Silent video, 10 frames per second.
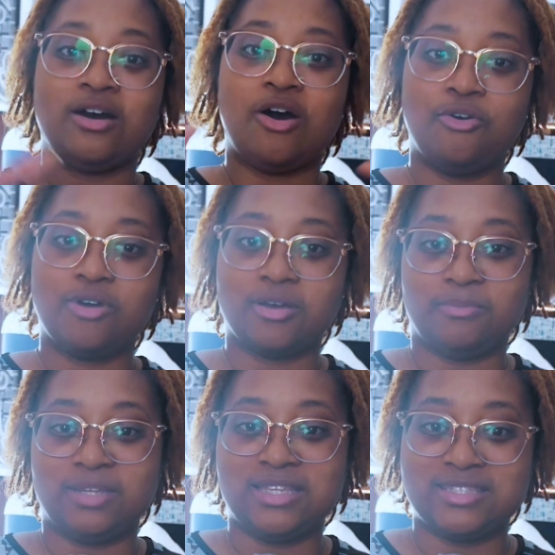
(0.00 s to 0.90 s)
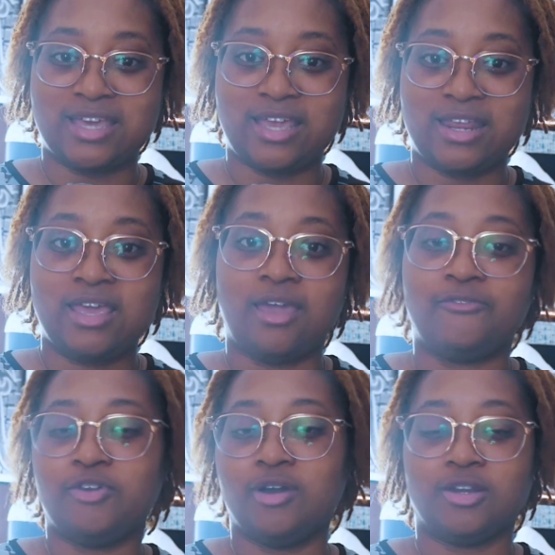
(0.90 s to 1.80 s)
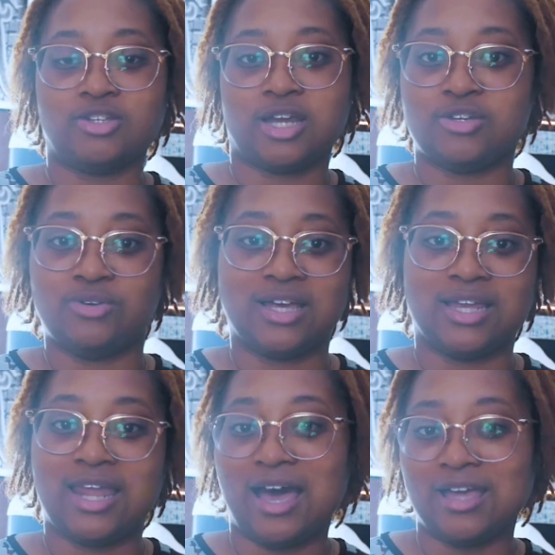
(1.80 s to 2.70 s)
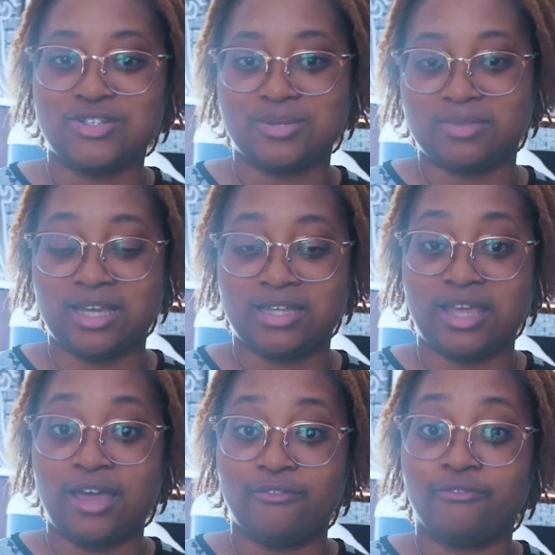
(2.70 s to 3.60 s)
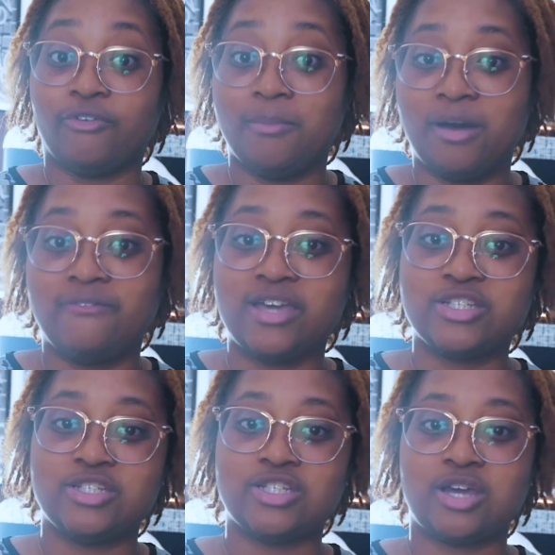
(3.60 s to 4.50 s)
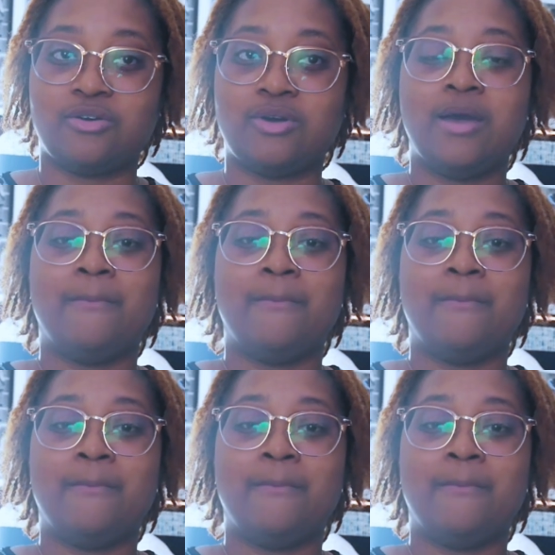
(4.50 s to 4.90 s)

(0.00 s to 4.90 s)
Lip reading: whole complete set if you're going to try to do a collage or something like that from a fashion show.